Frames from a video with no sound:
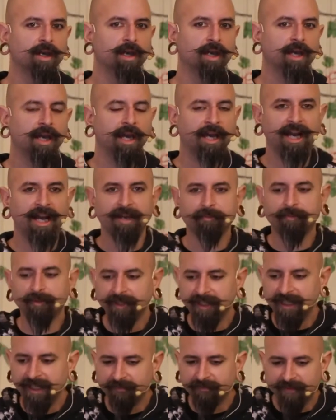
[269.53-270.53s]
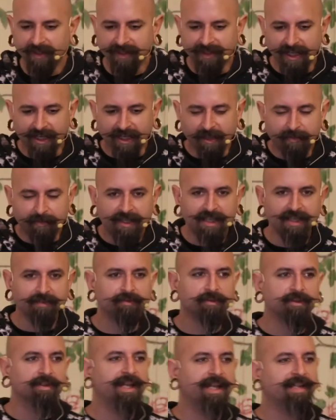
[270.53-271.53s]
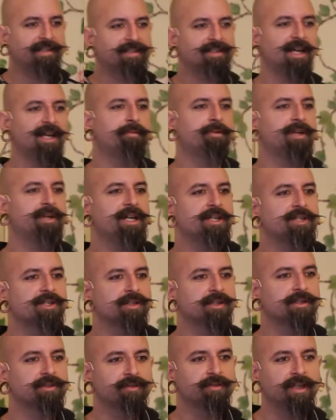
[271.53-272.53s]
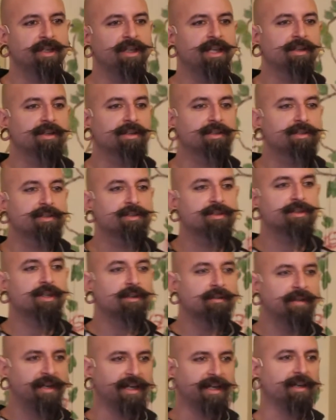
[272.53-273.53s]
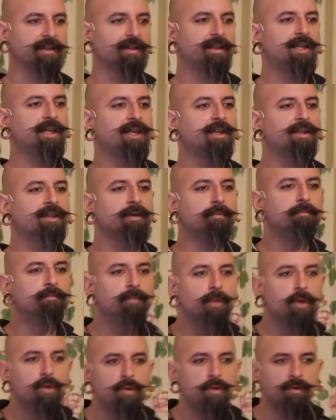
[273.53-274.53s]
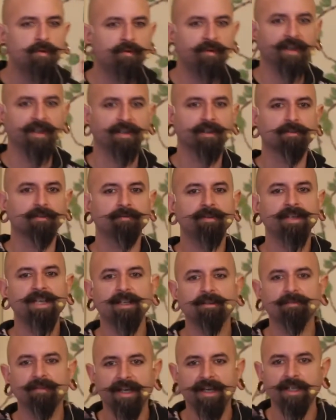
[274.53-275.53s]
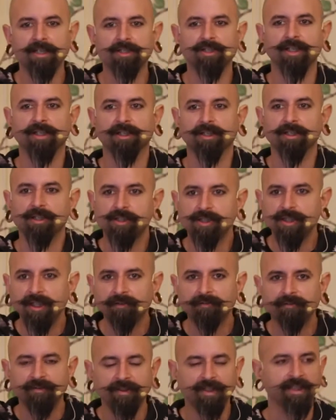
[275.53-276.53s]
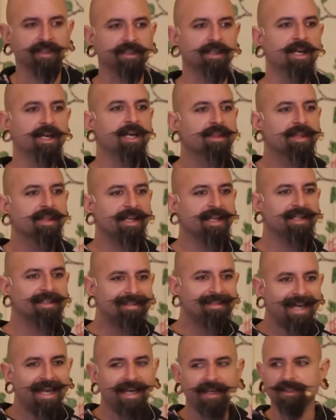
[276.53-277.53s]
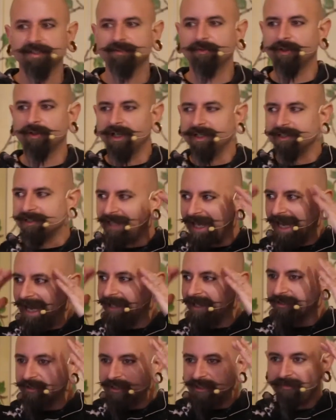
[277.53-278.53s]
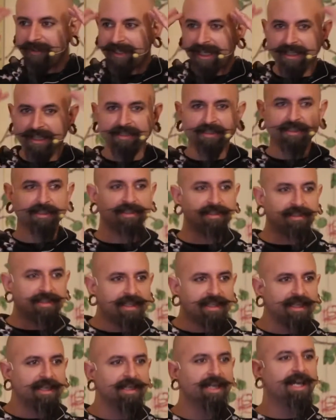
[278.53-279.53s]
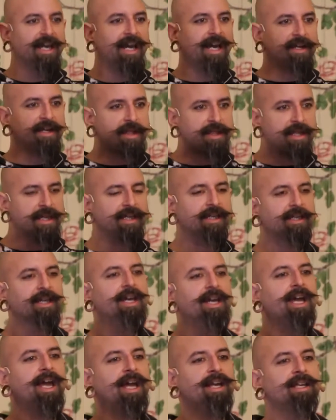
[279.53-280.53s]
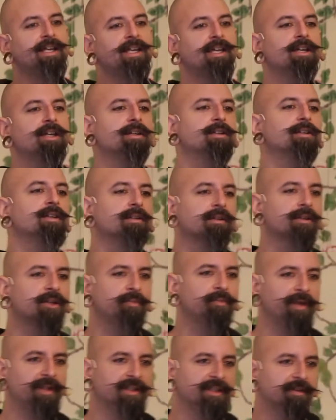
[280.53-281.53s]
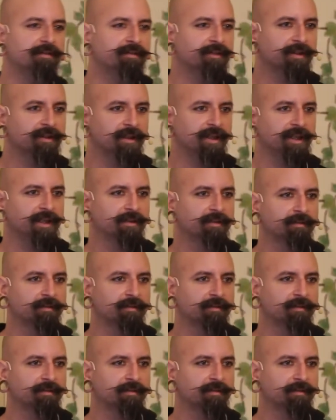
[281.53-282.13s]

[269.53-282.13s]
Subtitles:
And I believe that upheaval, that separation is really the stirring, the moving, the rearranging, the shifting that it takes for us to actually begin to see and think and hear a little bit differently.